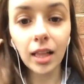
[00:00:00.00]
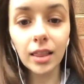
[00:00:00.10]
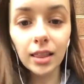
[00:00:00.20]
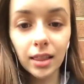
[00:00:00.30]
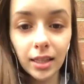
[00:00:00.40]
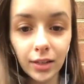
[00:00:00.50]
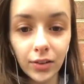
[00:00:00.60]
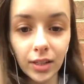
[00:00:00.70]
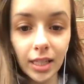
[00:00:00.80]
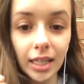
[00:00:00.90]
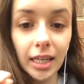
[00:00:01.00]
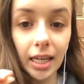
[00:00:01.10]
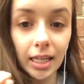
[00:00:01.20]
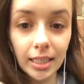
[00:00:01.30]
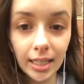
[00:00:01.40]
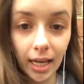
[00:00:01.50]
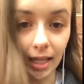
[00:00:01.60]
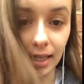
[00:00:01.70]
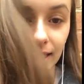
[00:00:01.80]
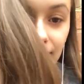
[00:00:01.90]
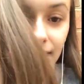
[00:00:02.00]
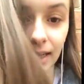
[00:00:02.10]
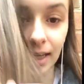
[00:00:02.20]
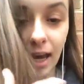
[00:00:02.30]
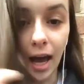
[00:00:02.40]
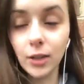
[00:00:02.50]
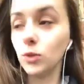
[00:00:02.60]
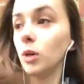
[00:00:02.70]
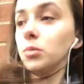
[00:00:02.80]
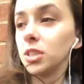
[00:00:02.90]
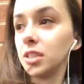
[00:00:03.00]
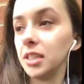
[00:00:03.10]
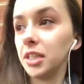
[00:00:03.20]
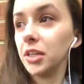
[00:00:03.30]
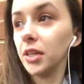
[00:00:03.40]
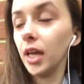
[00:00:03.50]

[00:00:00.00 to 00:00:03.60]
Literally dead. And so I'm just sitting here